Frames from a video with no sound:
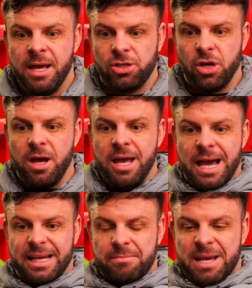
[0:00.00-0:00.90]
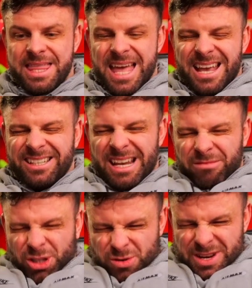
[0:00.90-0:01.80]
So as I'm getting there, you'll see I'm
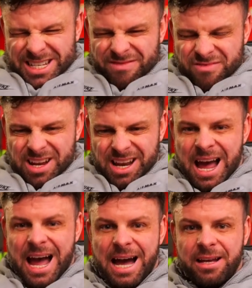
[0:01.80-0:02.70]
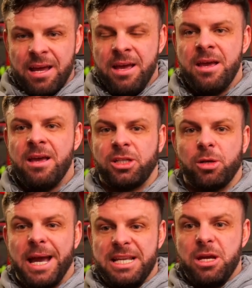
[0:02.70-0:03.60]
squeezing really hard. So
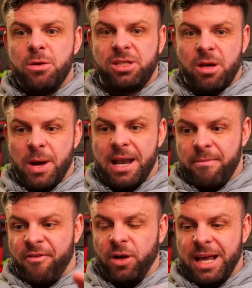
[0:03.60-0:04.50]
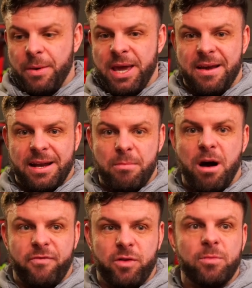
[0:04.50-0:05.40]
I'm getting used to when I'm fully out here and I'm
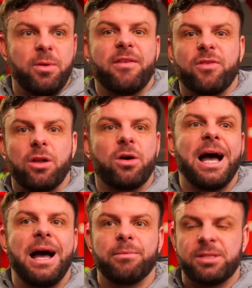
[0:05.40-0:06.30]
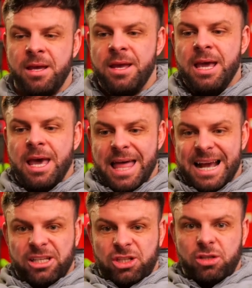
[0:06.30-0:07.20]
more vulnerable, I've got long arms, that I
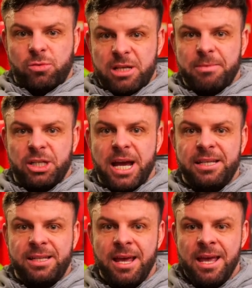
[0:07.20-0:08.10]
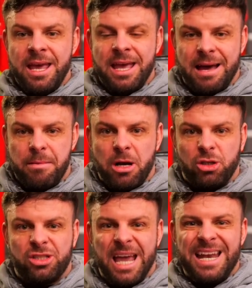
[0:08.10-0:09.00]
can still squeeze my chest. And I'm not
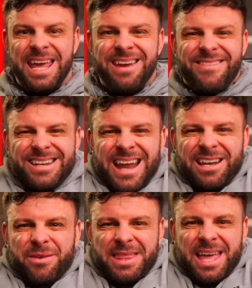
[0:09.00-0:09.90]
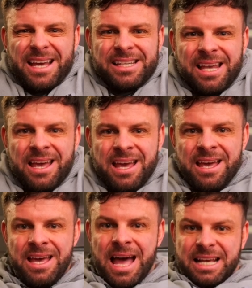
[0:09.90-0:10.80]
just getting here and doing this.
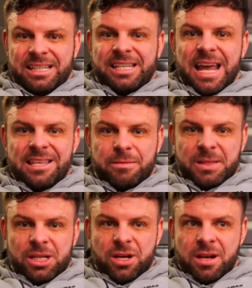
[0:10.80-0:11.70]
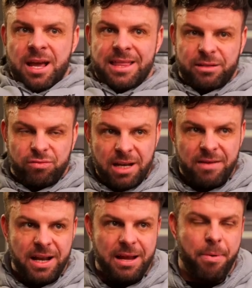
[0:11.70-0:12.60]
I can stay in this position, and that's really,
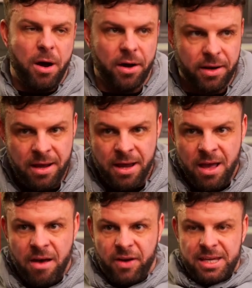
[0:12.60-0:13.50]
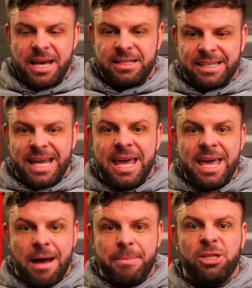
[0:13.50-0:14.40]
really important. For years, I'd get
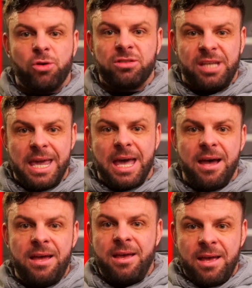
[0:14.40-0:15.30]
here, I'd be strong to here,